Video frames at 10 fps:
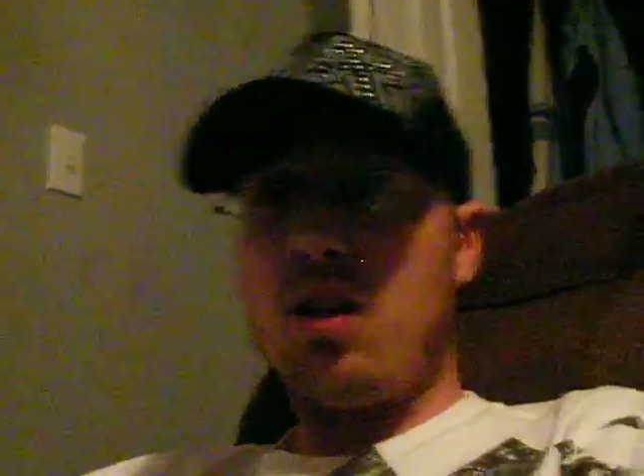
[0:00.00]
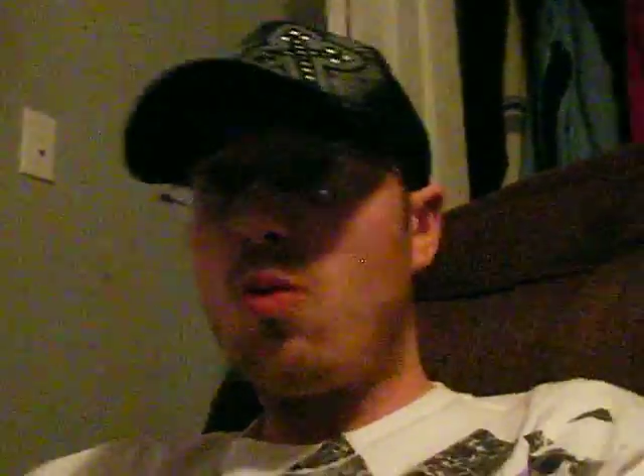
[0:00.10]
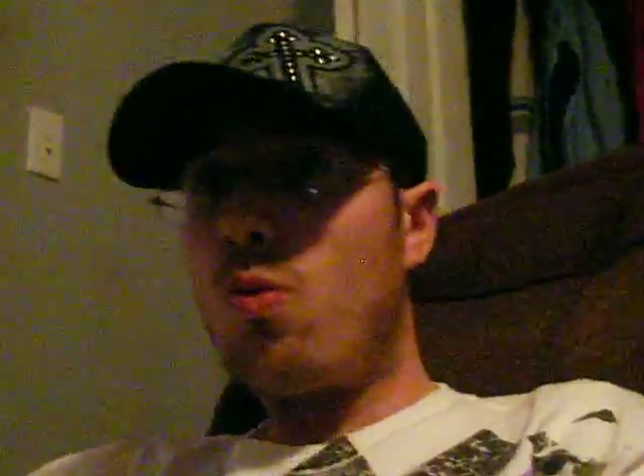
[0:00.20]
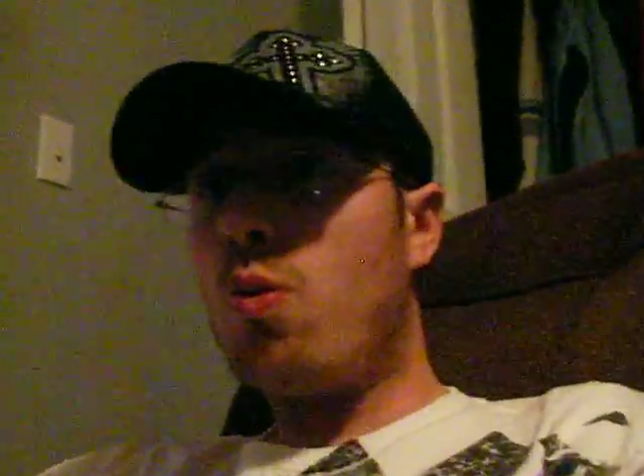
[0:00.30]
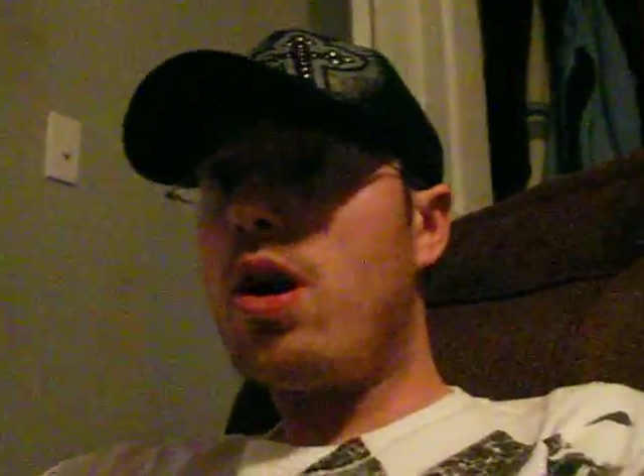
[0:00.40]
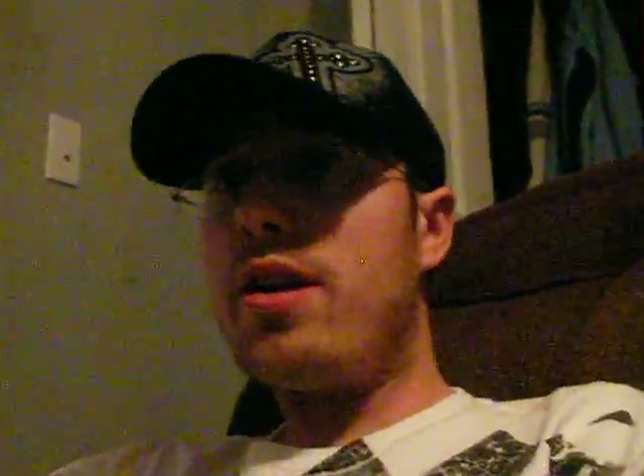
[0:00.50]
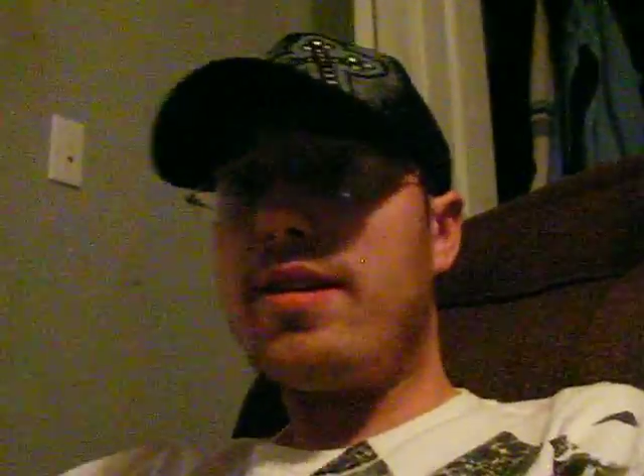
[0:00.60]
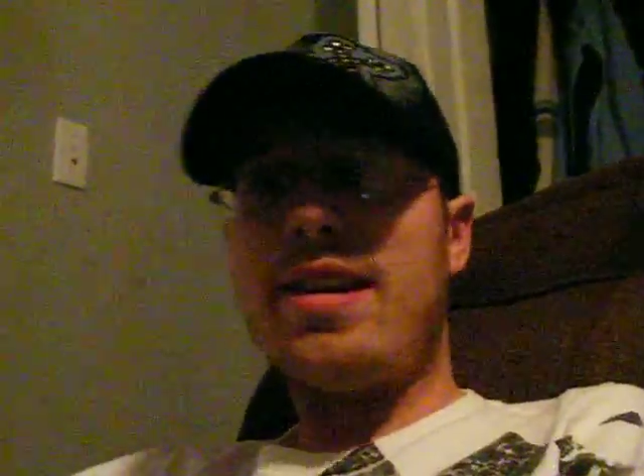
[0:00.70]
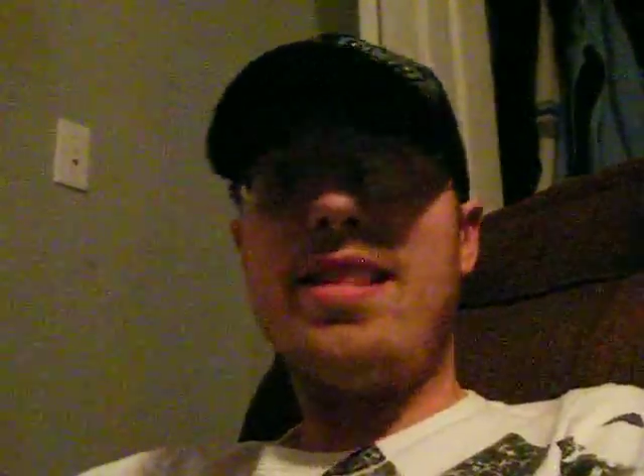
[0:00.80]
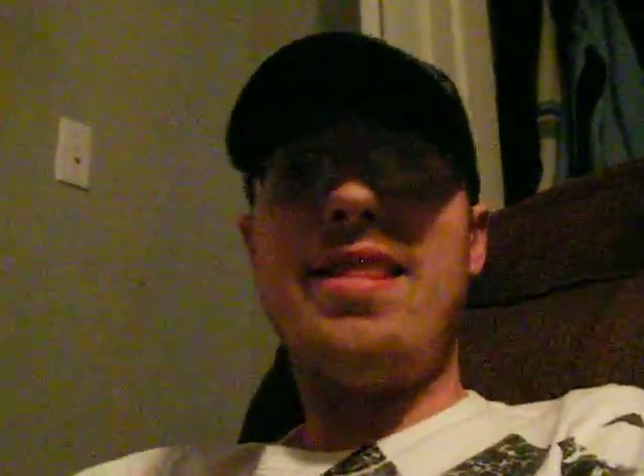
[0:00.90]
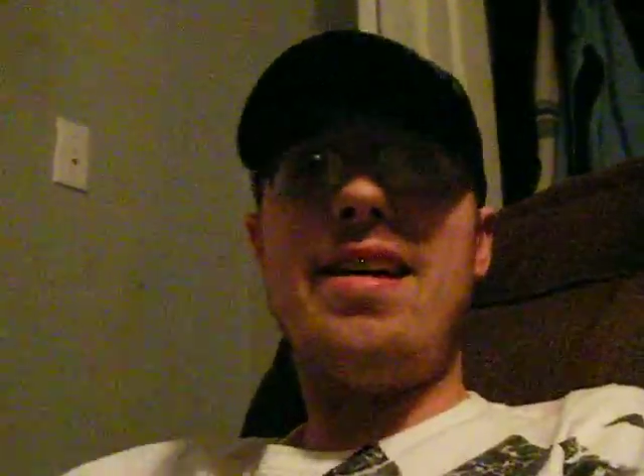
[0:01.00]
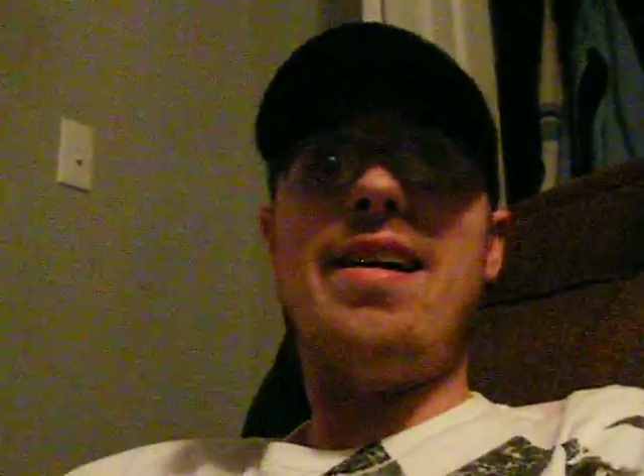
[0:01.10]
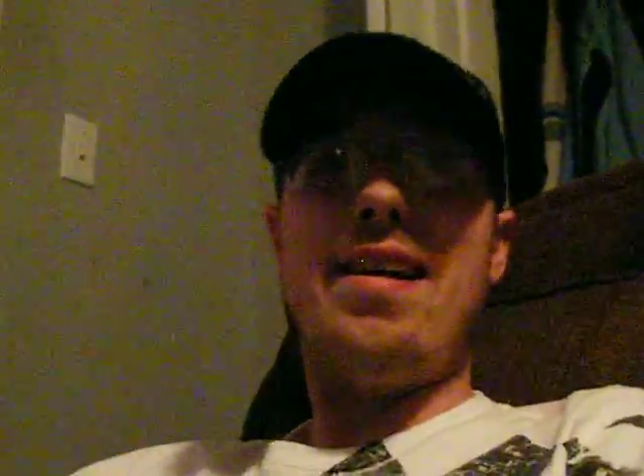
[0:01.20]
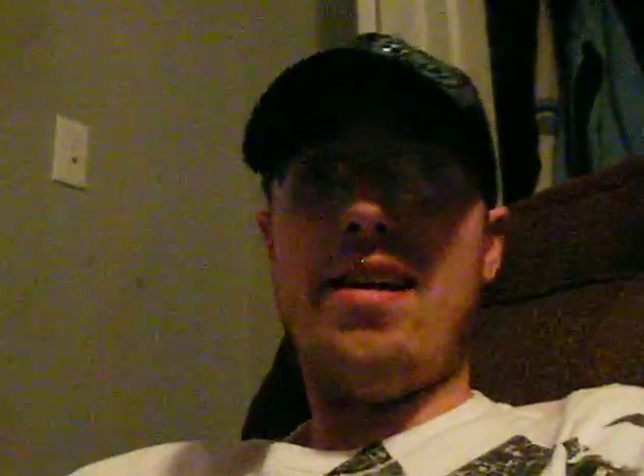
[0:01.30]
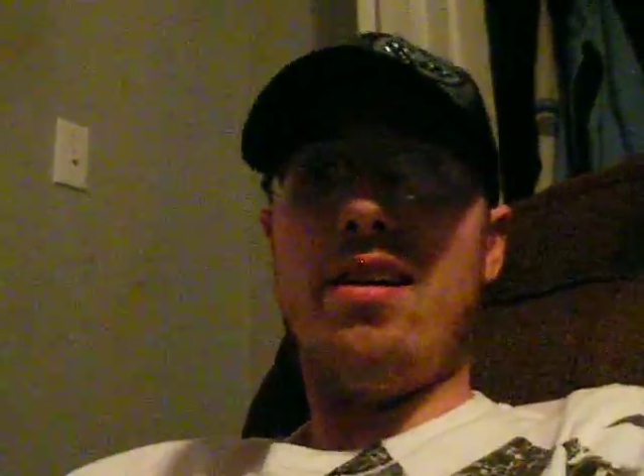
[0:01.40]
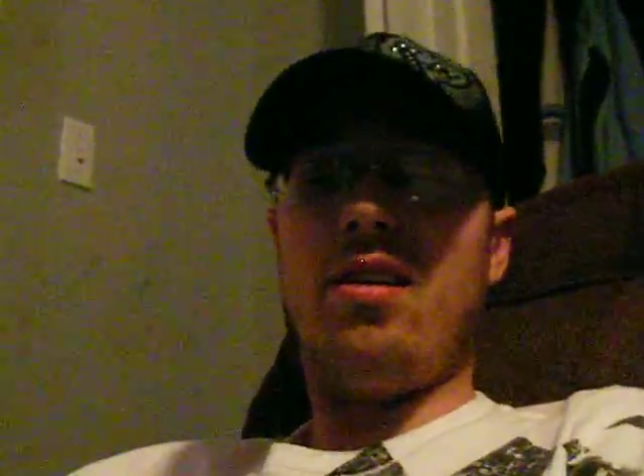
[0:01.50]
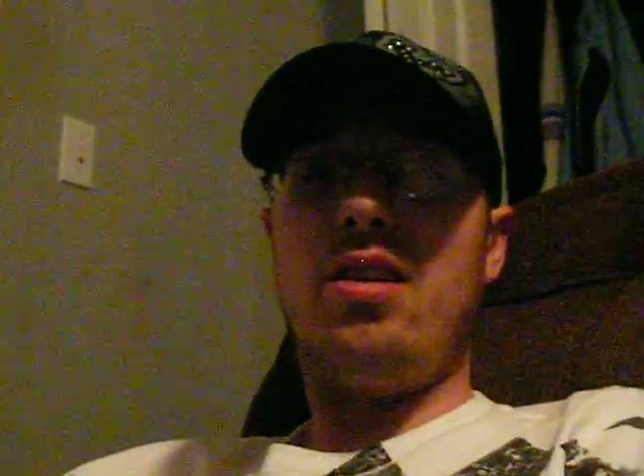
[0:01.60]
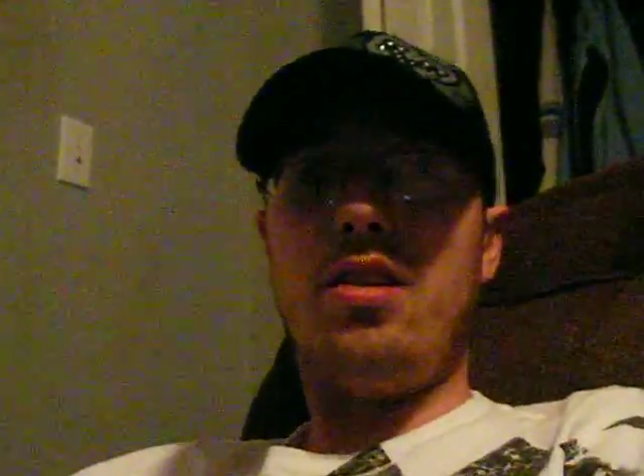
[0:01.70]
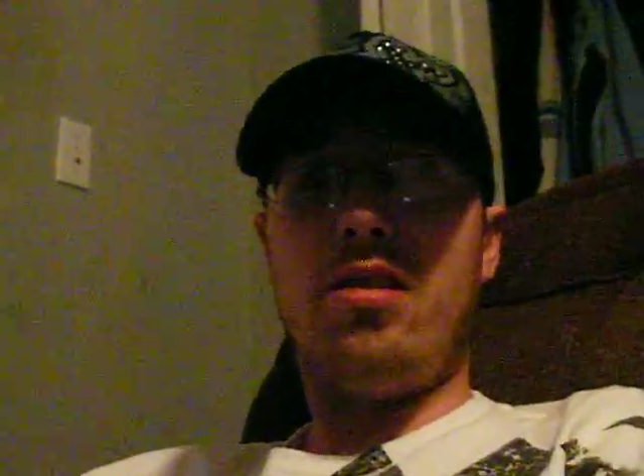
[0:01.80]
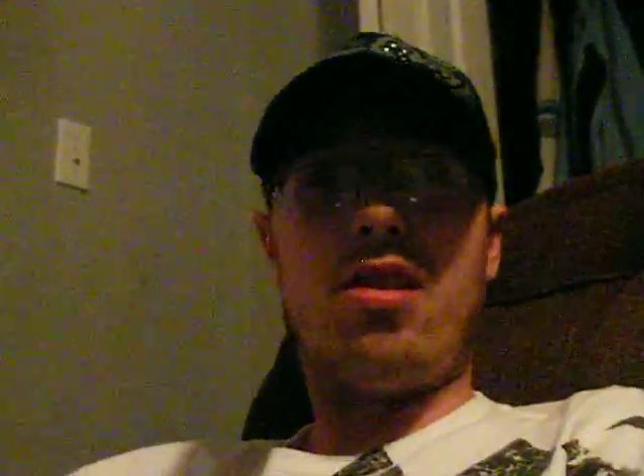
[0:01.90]
What the hell
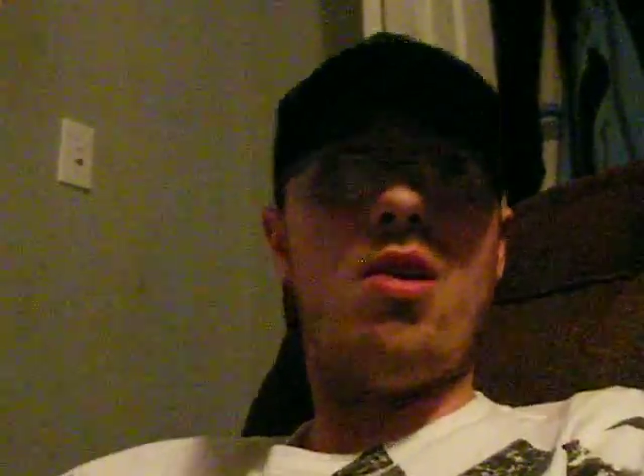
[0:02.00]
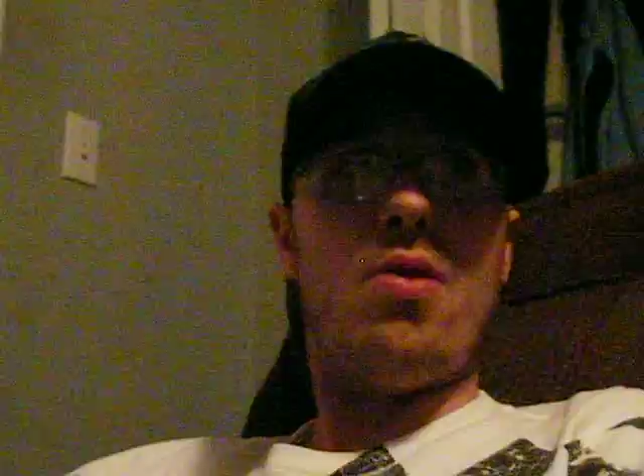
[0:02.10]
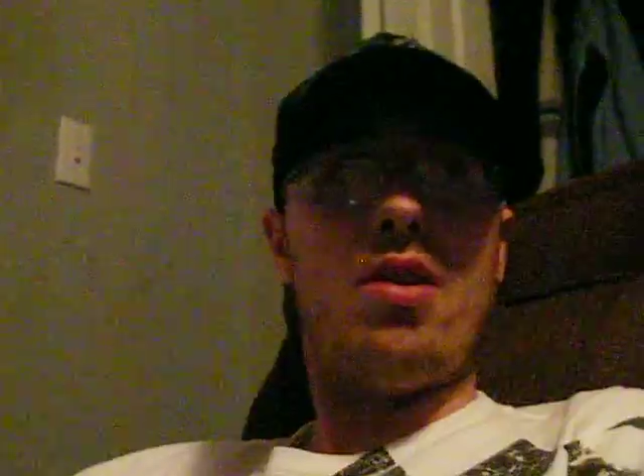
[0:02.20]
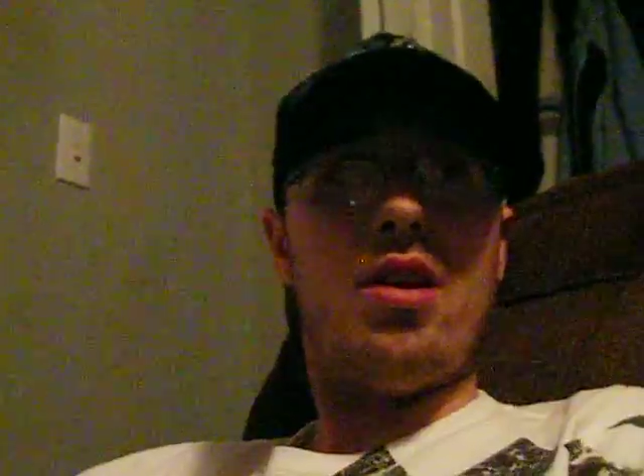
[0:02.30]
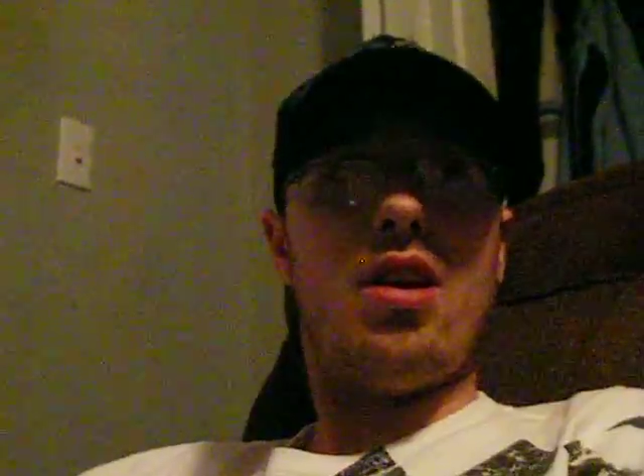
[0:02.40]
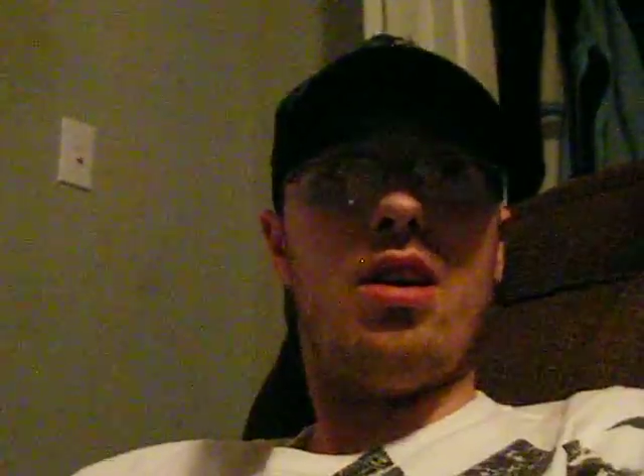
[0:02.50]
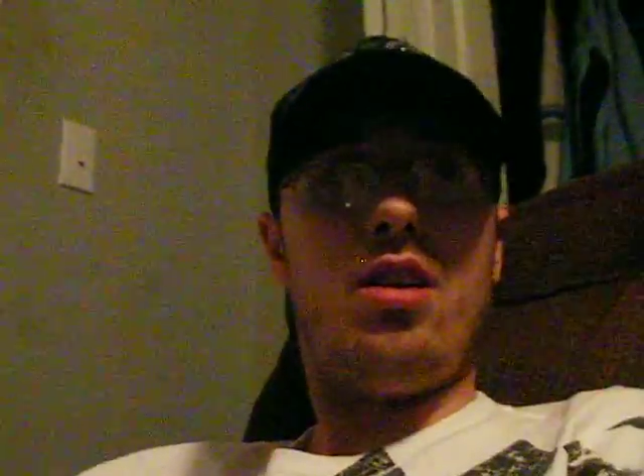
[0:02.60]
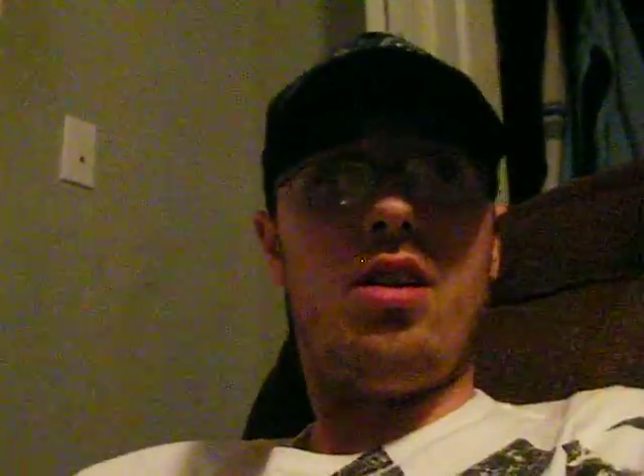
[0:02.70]
is going on?